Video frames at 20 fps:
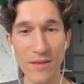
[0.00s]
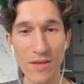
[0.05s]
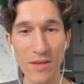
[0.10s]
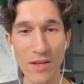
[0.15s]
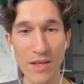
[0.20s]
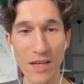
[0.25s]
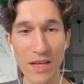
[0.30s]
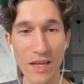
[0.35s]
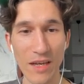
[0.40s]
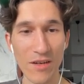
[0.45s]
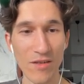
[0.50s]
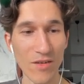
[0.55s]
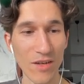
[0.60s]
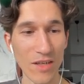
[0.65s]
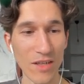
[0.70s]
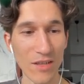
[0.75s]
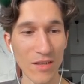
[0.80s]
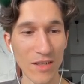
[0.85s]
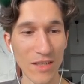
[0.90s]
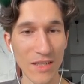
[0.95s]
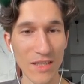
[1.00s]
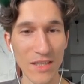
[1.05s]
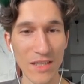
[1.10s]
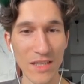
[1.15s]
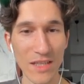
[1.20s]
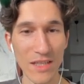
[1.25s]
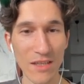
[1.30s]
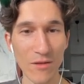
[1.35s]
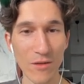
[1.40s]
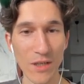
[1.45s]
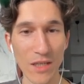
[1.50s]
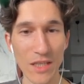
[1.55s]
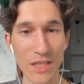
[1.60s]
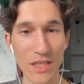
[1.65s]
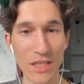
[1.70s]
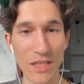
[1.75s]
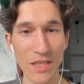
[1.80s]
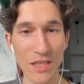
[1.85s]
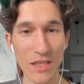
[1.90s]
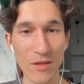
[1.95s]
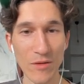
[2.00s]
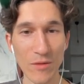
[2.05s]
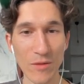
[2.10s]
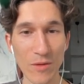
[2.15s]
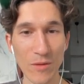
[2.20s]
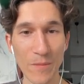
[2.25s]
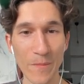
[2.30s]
Okay, green, I see you, I see you.